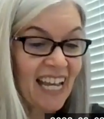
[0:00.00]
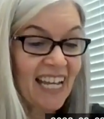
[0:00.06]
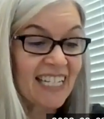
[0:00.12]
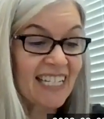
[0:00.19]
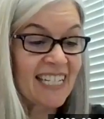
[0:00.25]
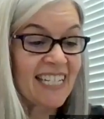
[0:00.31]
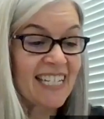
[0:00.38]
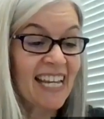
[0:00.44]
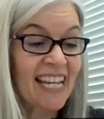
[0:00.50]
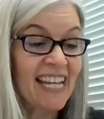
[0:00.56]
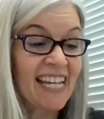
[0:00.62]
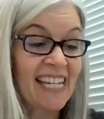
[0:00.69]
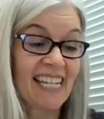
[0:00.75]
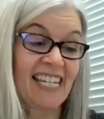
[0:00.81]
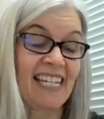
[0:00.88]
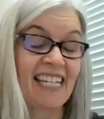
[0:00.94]

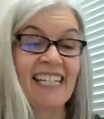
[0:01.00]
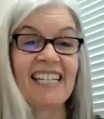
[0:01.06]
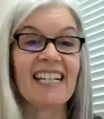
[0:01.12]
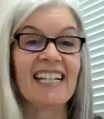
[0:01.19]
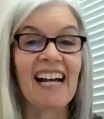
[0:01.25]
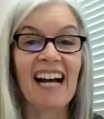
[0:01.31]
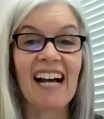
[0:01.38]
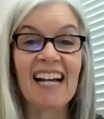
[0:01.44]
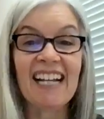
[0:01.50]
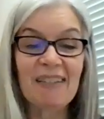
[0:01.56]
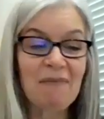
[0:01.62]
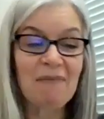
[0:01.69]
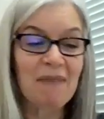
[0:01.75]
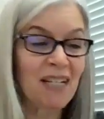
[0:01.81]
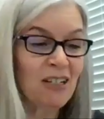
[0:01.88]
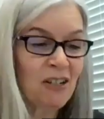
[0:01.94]
Today, I
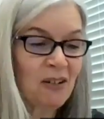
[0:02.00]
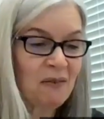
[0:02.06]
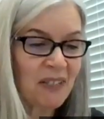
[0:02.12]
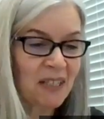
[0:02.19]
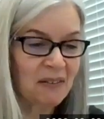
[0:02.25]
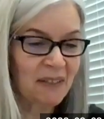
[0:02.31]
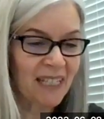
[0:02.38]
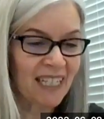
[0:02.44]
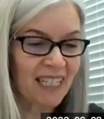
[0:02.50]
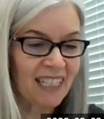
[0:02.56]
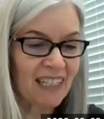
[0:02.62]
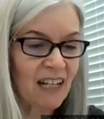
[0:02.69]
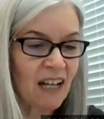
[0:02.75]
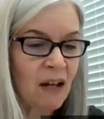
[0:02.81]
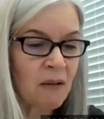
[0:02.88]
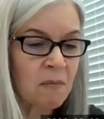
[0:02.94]
am
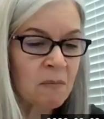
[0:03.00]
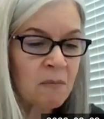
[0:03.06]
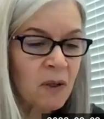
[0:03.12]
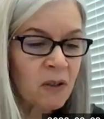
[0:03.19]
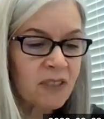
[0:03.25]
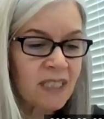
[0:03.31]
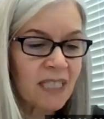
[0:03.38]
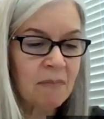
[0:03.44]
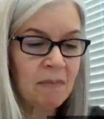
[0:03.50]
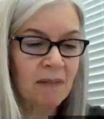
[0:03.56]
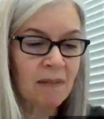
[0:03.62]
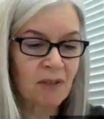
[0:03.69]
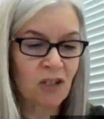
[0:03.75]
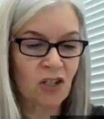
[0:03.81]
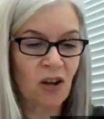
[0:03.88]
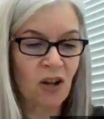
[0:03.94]
interviewing
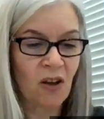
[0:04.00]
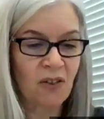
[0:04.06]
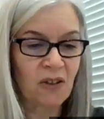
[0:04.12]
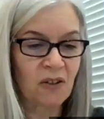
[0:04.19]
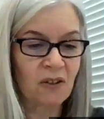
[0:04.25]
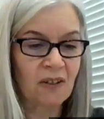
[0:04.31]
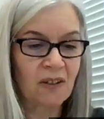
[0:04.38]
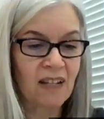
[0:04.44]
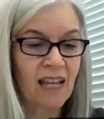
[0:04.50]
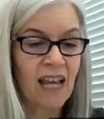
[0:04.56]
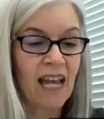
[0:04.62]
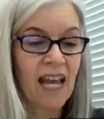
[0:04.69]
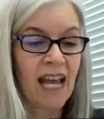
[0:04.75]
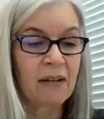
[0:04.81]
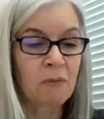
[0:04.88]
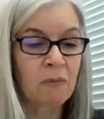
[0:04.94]
multi-published author
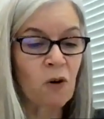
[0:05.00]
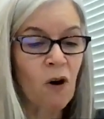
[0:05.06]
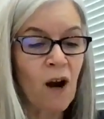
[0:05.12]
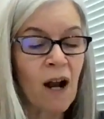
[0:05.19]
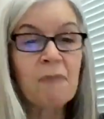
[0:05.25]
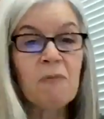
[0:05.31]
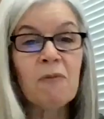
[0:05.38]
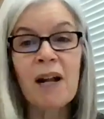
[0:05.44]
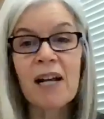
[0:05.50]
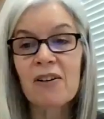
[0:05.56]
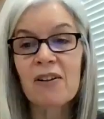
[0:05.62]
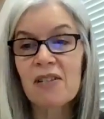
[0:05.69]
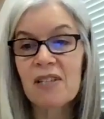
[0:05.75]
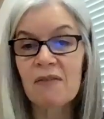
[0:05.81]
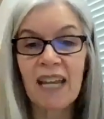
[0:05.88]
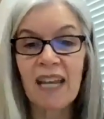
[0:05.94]
and Crime
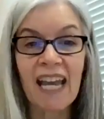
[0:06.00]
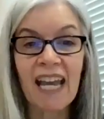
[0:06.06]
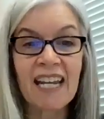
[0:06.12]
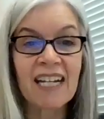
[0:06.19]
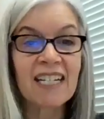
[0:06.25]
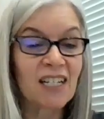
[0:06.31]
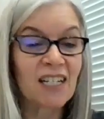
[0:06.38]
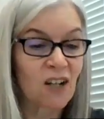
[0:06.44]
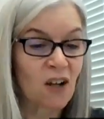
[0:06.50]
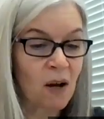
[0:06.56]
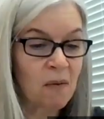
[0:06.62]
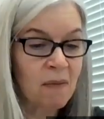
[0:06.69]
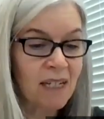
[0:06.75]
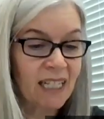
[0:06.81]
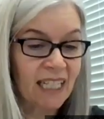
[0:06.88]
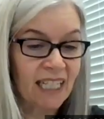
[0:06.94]
Writers of Canada
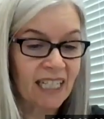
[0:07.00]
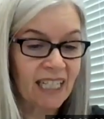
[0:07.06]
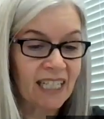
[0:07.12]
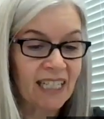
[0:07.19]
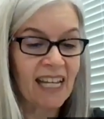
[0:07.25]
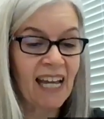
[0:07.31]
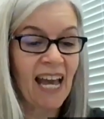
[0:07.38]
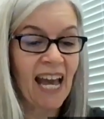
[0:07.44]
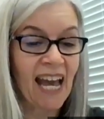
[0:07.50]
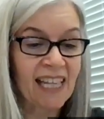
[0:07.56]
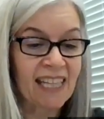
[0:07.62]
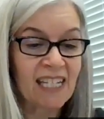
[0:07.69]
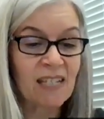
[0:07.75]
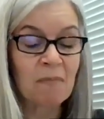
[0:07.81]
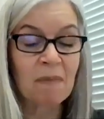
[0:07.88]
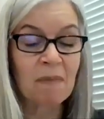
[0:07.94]
nominee,
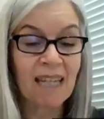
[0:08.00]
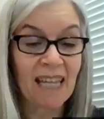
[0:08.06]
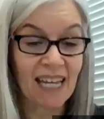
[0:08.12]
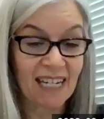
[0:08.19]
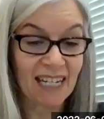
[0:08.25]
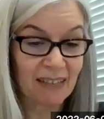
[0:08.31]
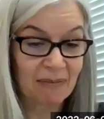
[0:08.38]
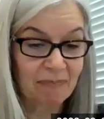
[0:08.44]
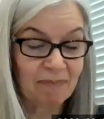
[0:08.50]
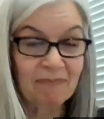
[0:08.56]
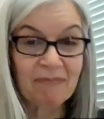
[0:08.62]
Alice Bienia.